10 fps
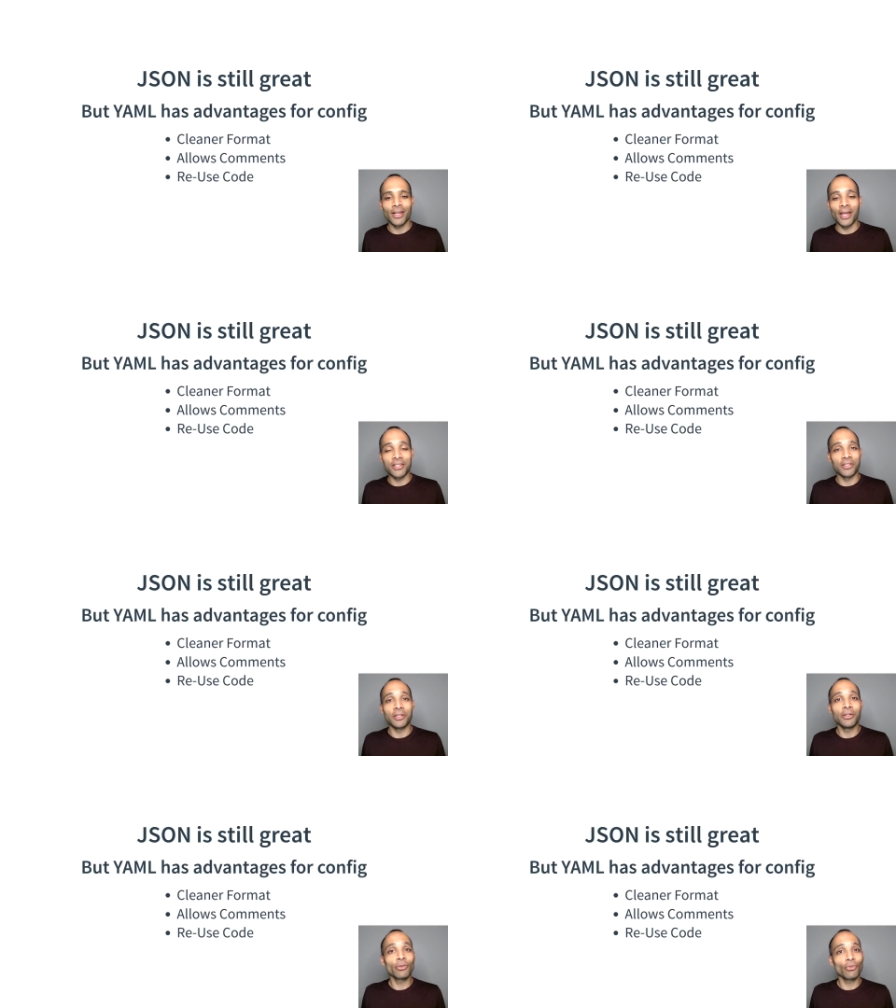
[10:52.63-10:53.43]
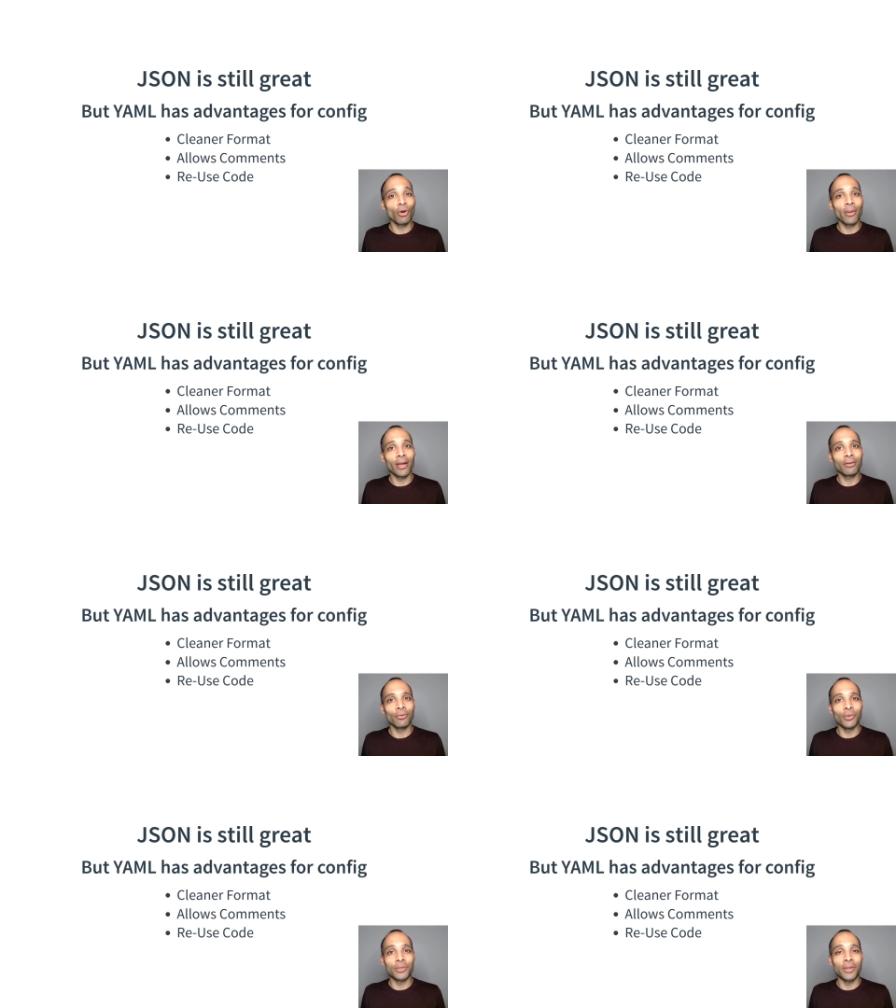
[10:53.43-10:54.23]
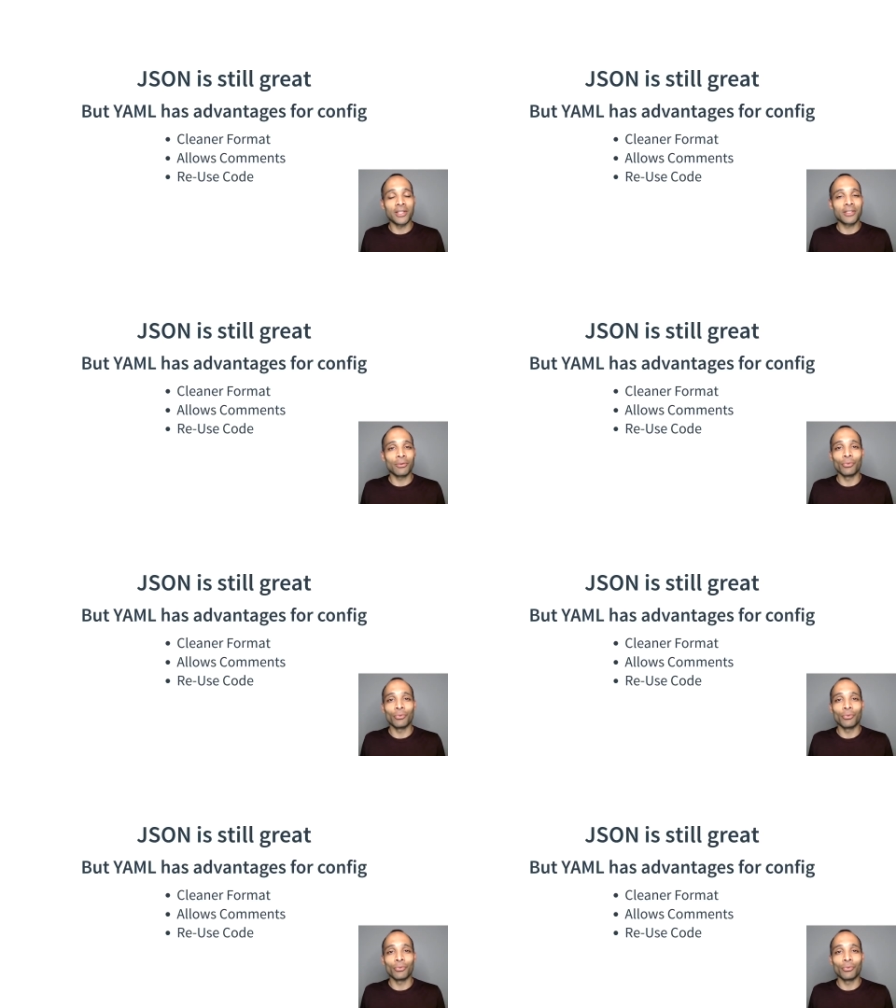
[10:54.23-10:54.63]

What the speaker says: It has a cleaner format, which makes